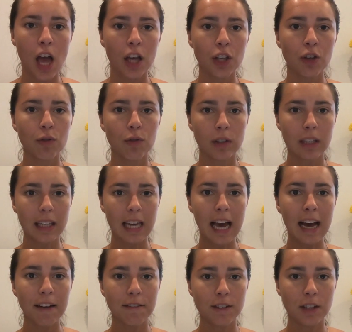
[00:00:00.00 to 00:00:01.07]
You really
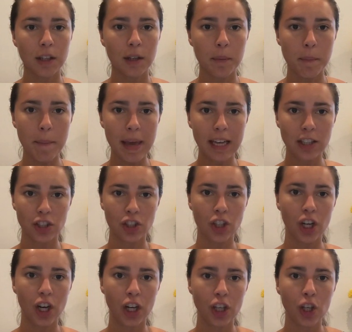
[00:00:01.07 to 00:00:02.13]
have to make
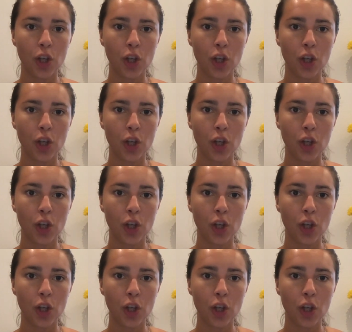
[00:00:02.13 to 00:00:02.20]
sure